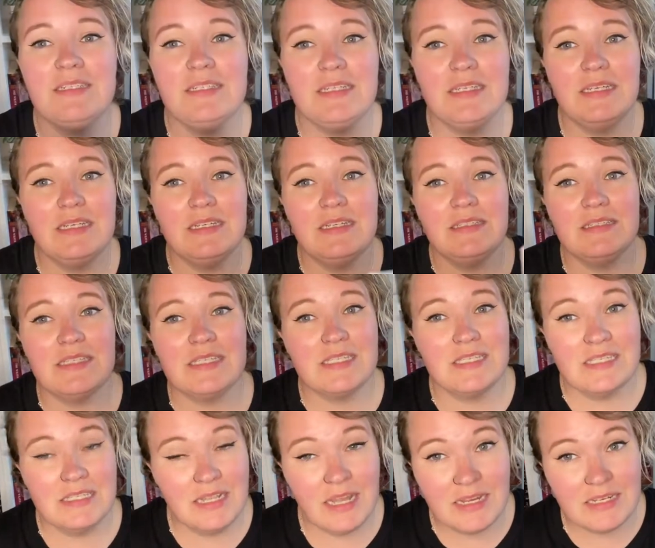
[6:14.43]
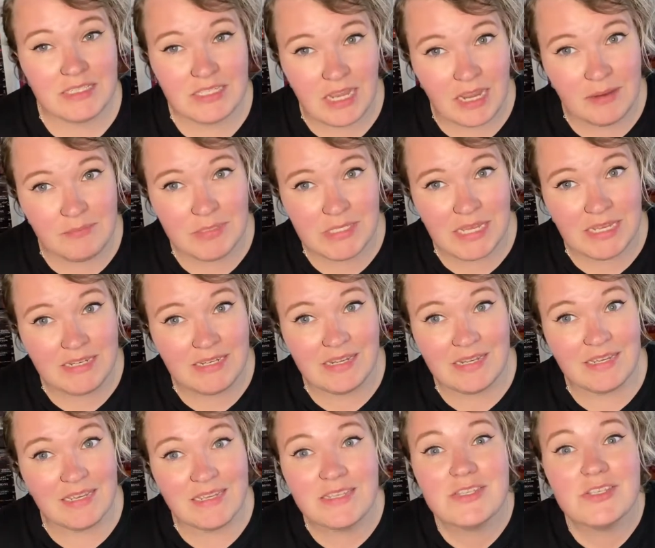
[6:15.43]
the, like,
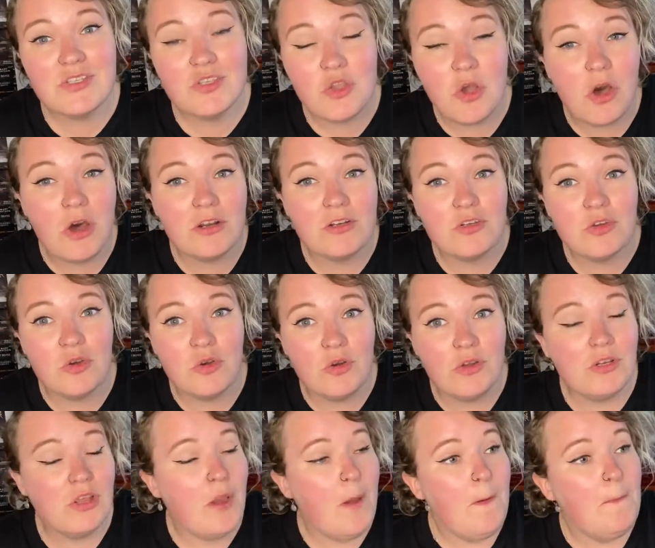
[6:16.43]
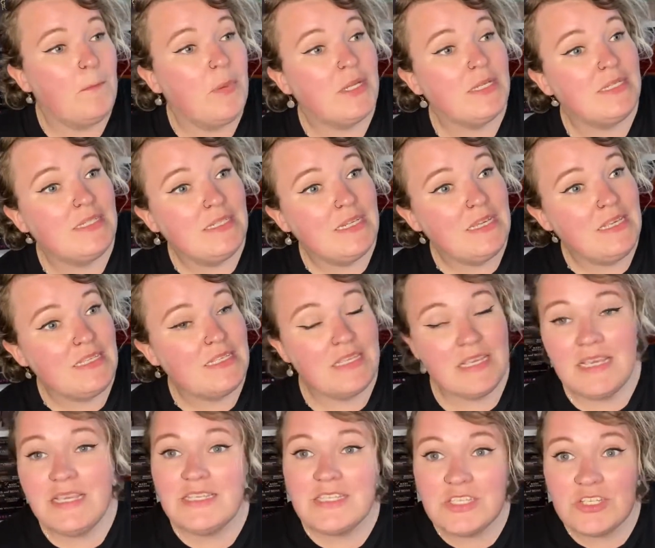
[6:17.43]
typesetting is not good, but this
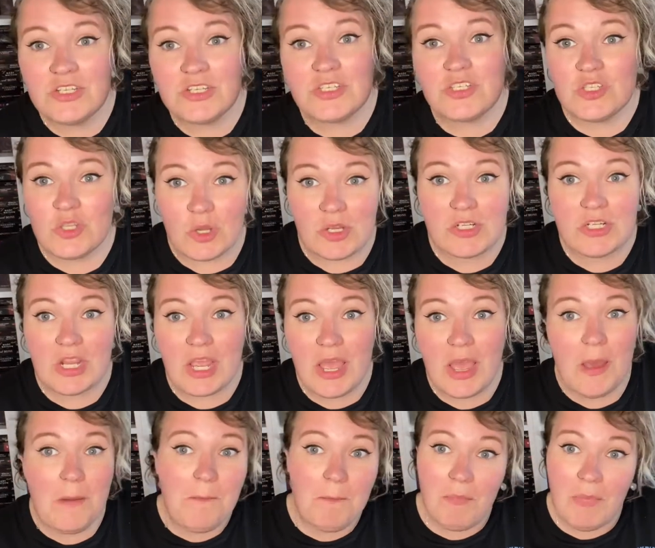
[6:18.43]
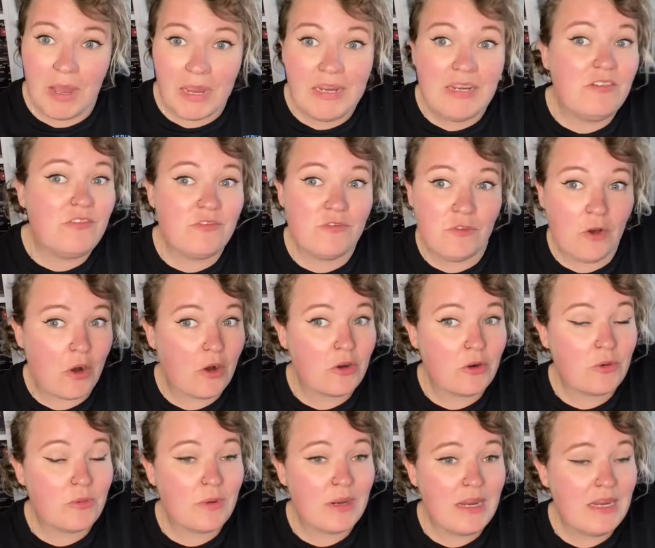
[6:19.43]
is just such a
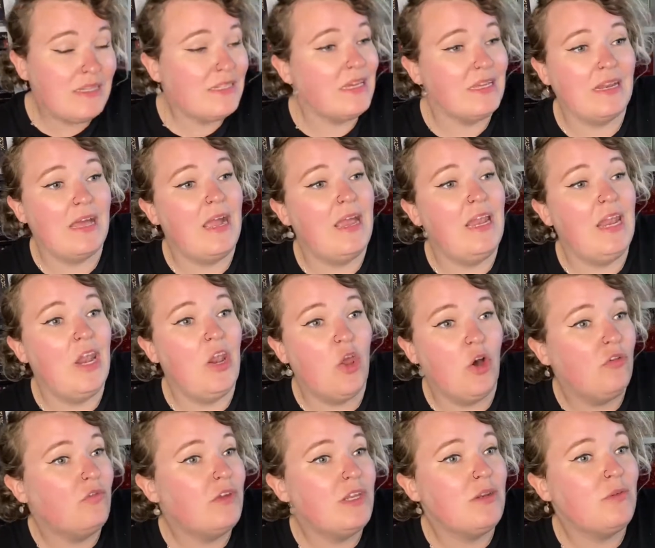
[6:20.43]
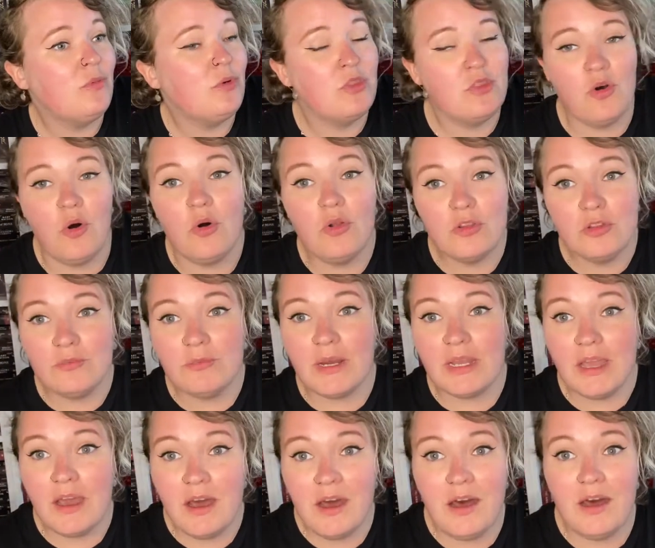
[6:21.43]
mindfuckery that I love it with all of
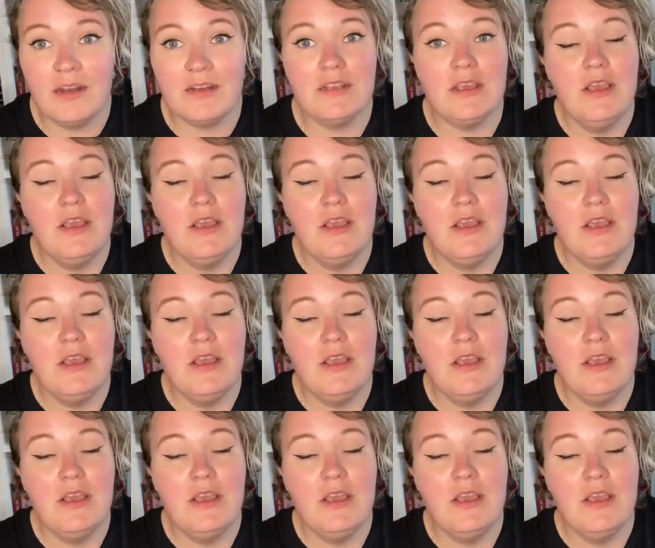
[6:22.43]
my heart.